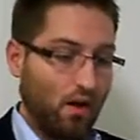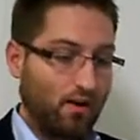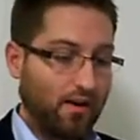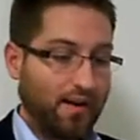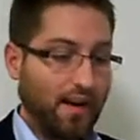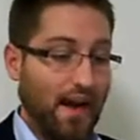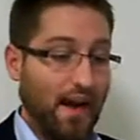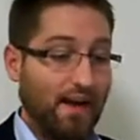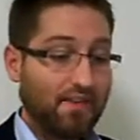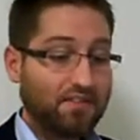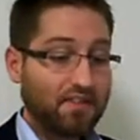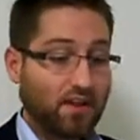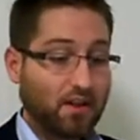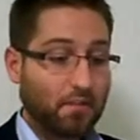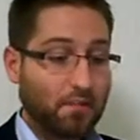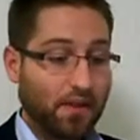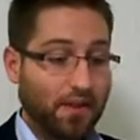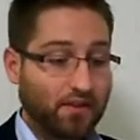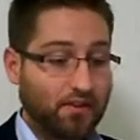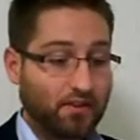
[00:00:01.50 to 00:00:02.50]
All right, after
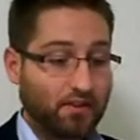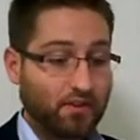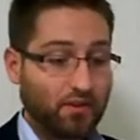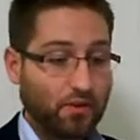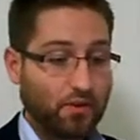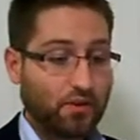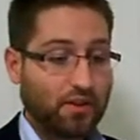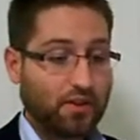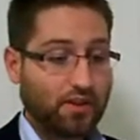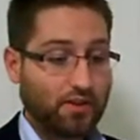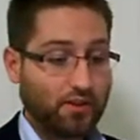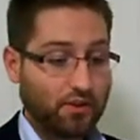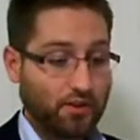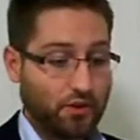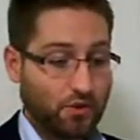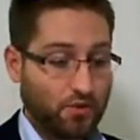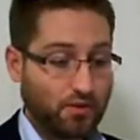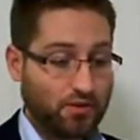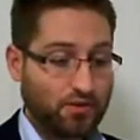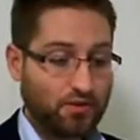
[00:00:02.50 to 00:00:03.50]
the Pentateuch in the
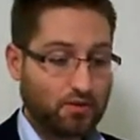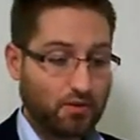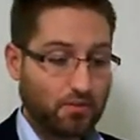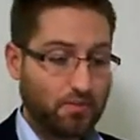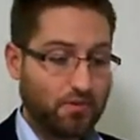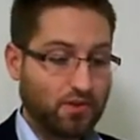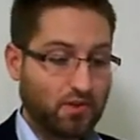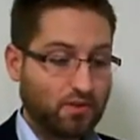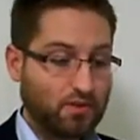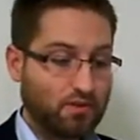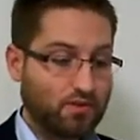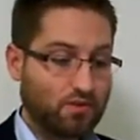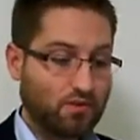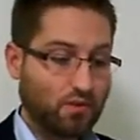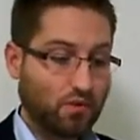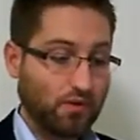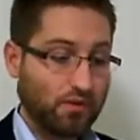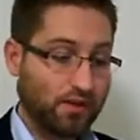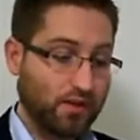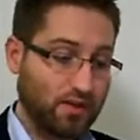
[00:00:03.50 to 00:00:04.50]
Jewish scriptures,
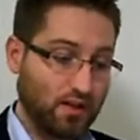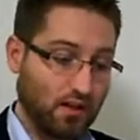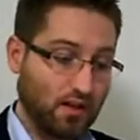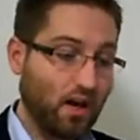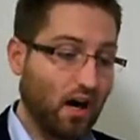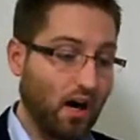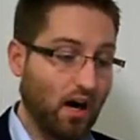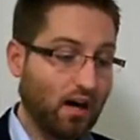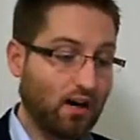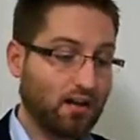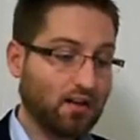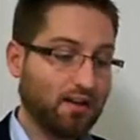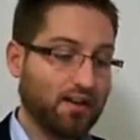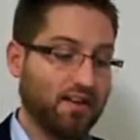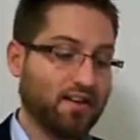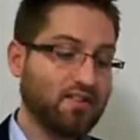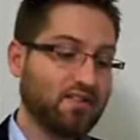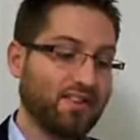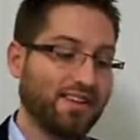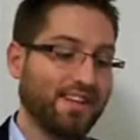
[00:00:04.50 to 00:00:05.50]
or the Tanakh,
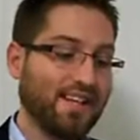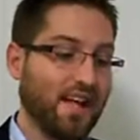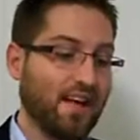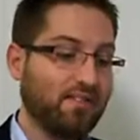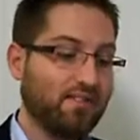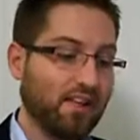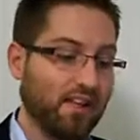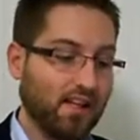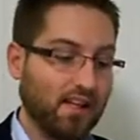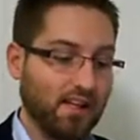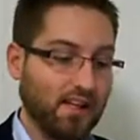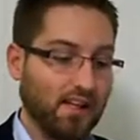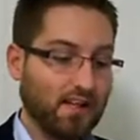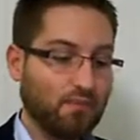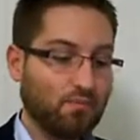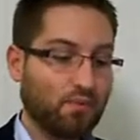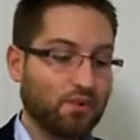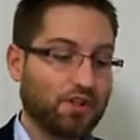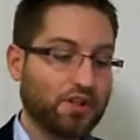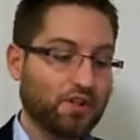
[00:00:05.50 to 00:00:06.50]
is the
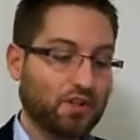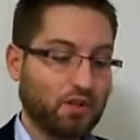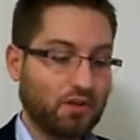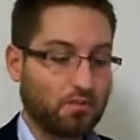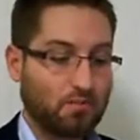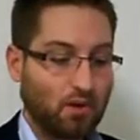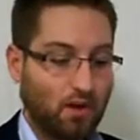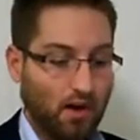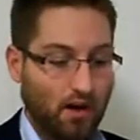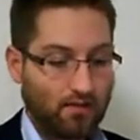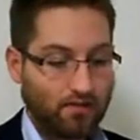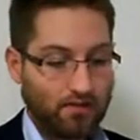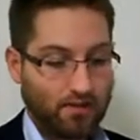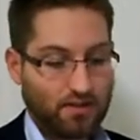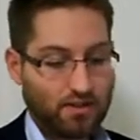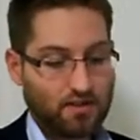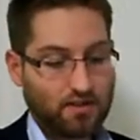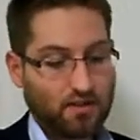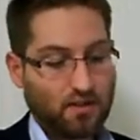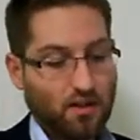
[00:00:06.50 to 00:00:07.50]
Nevi'im, which are the
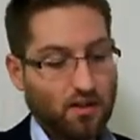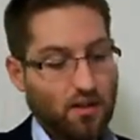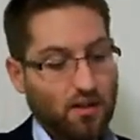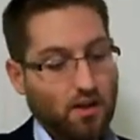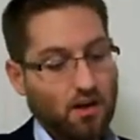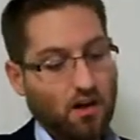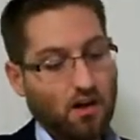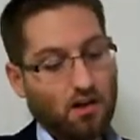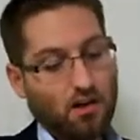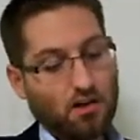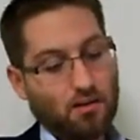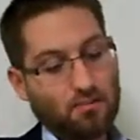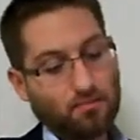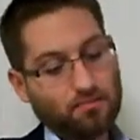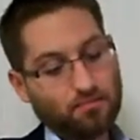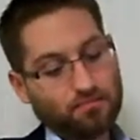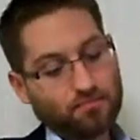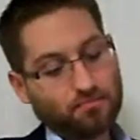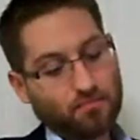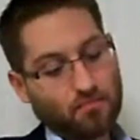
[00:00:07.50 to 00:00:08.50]
prophets.
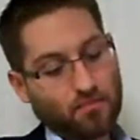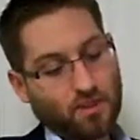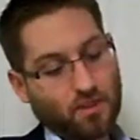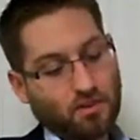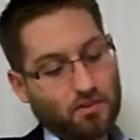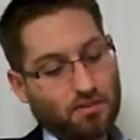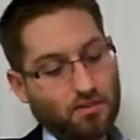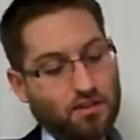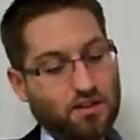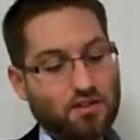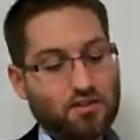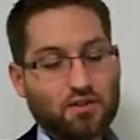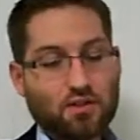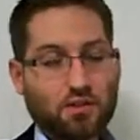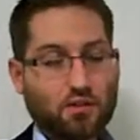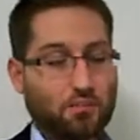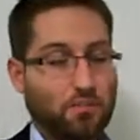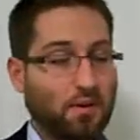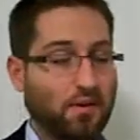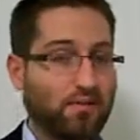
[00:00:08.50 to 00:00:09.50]
These are
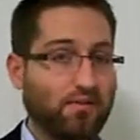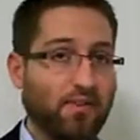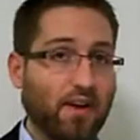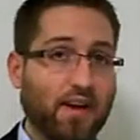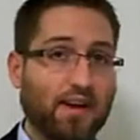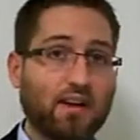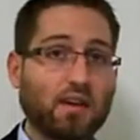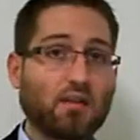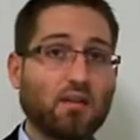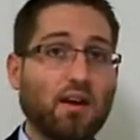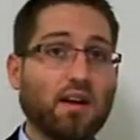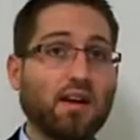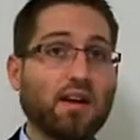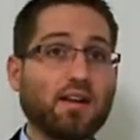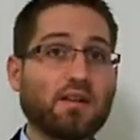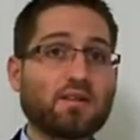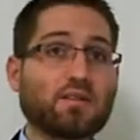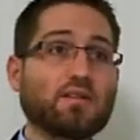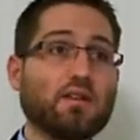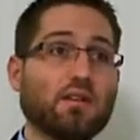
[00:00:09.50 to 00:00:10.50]
the prophetic
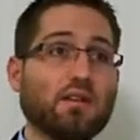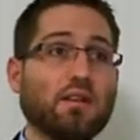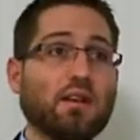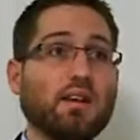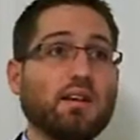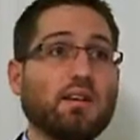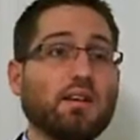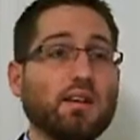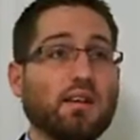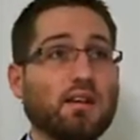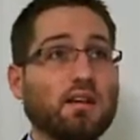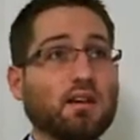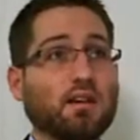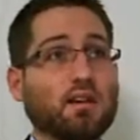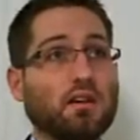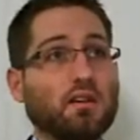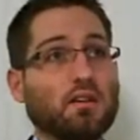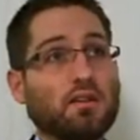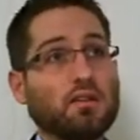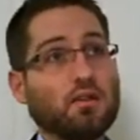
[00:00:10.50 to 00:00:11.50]
writings in
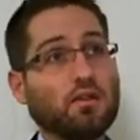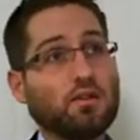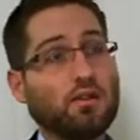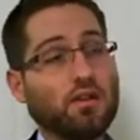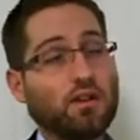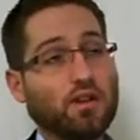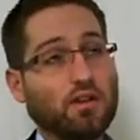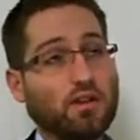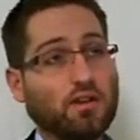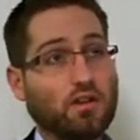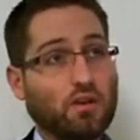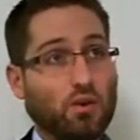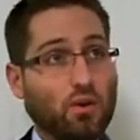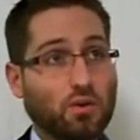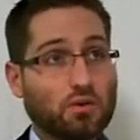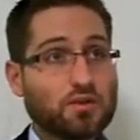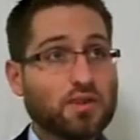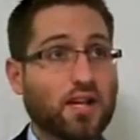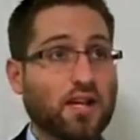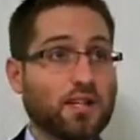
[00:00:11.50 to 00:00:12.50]
the
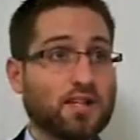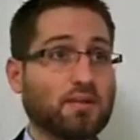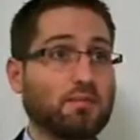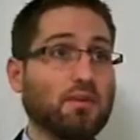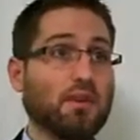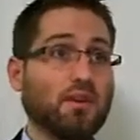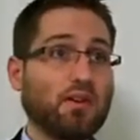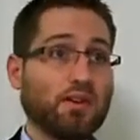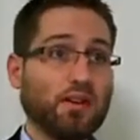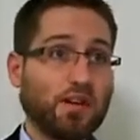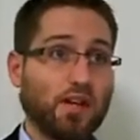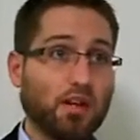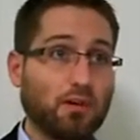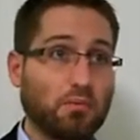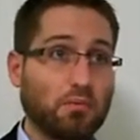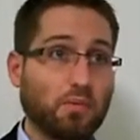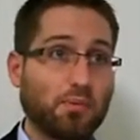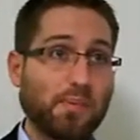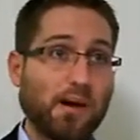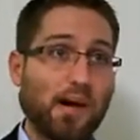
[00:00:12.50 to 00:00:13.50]
Old Testament or the
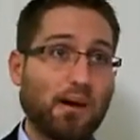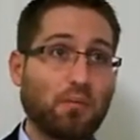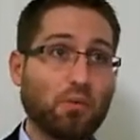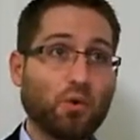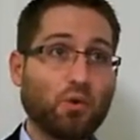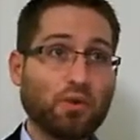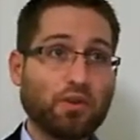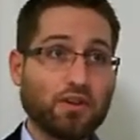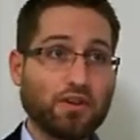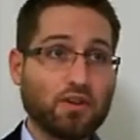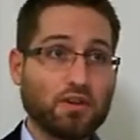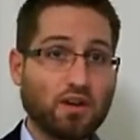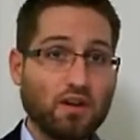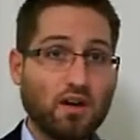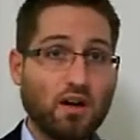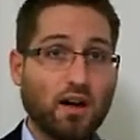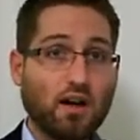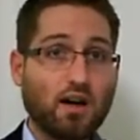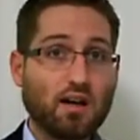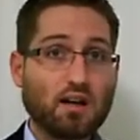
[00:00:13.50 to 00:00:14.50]
Hebrew Bible or the
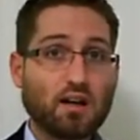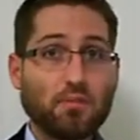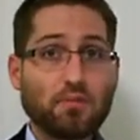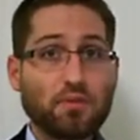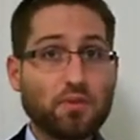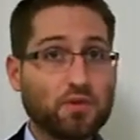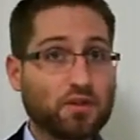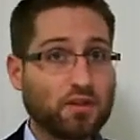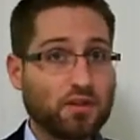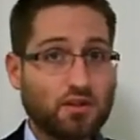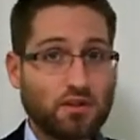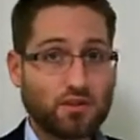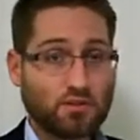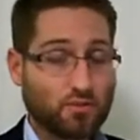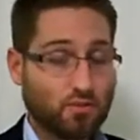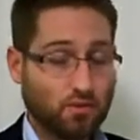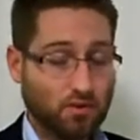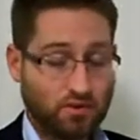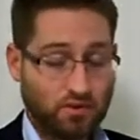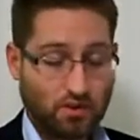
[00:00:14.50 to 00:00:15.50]
Tanakh. I'm using these
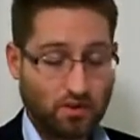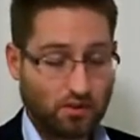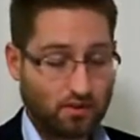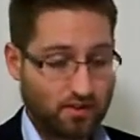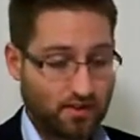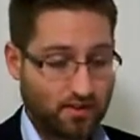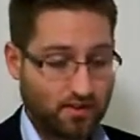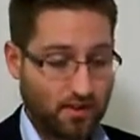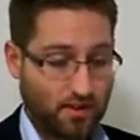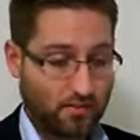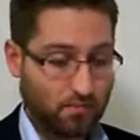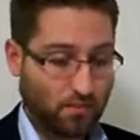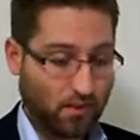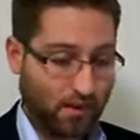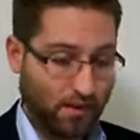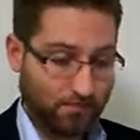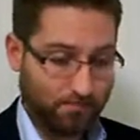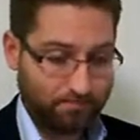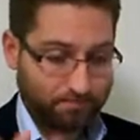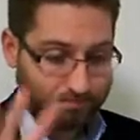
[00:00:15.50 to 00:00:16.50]
words all in the same
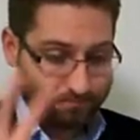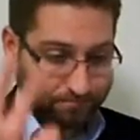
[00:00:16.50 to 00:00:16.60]
way.